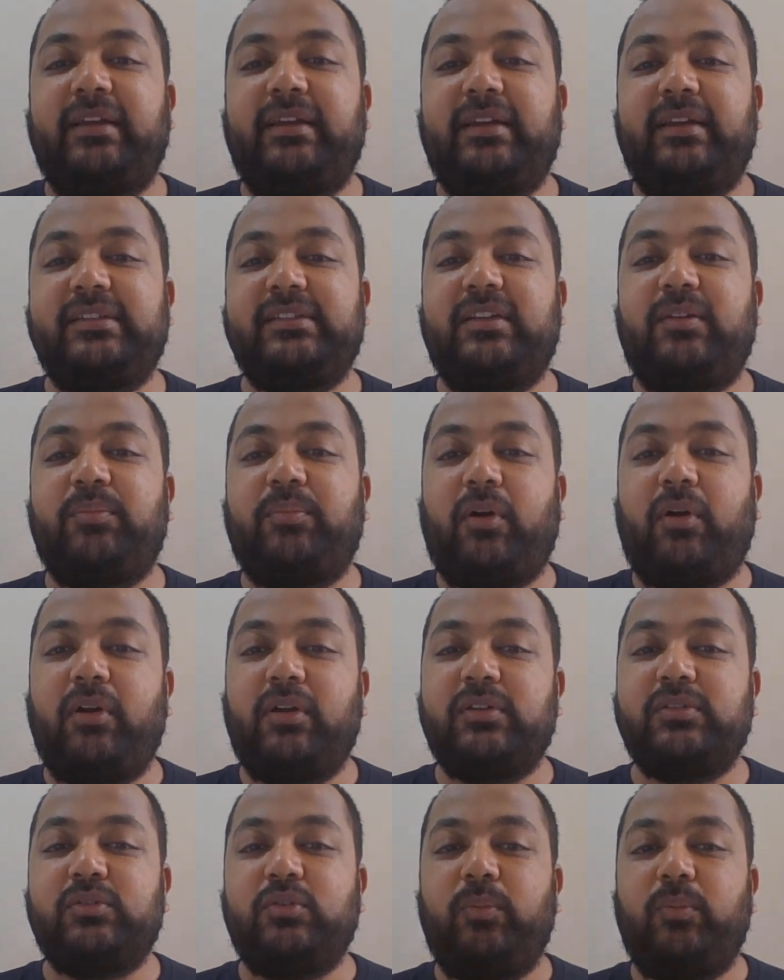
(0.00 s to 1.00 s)
Is it a
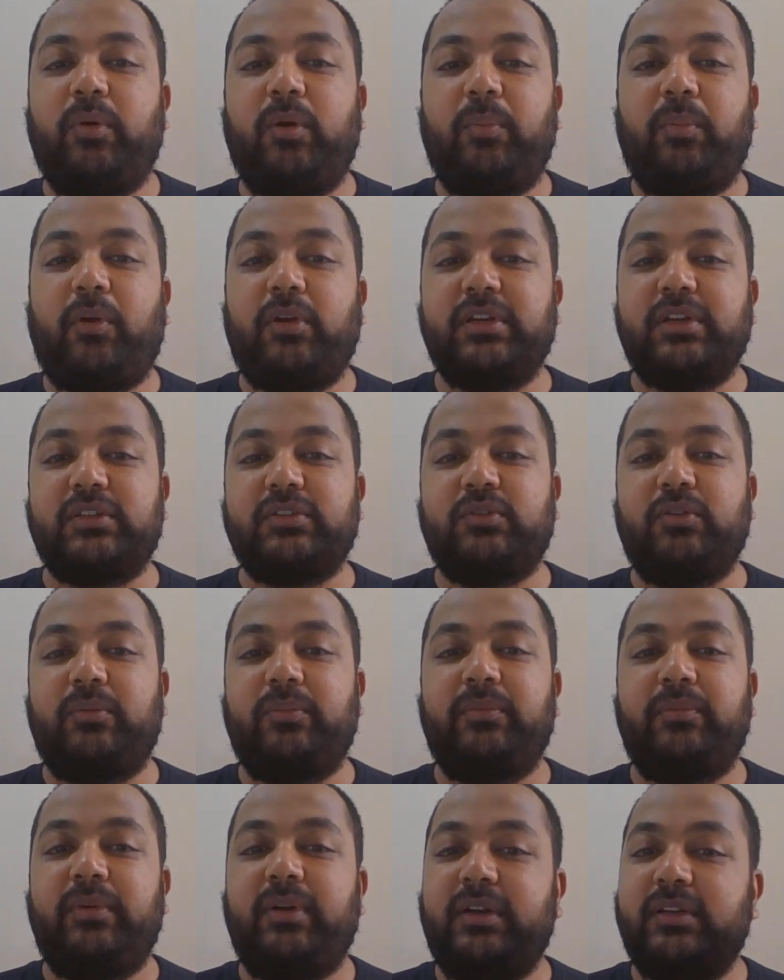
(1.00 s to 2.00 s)
product scope or project
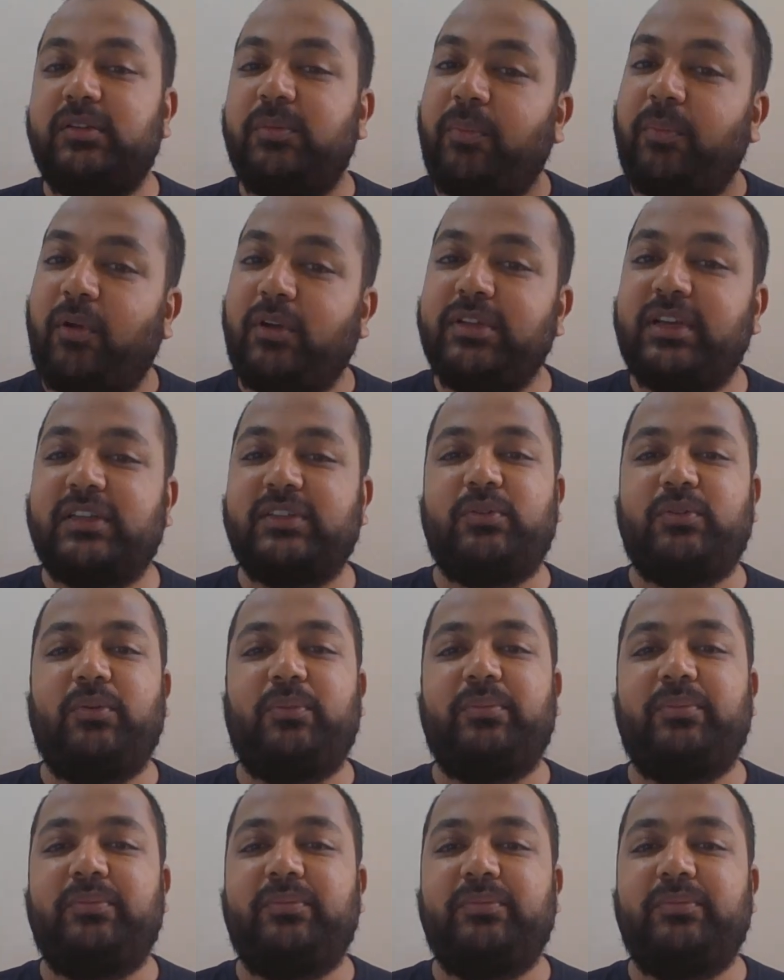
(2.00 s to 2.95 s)
scope? It is a project scope.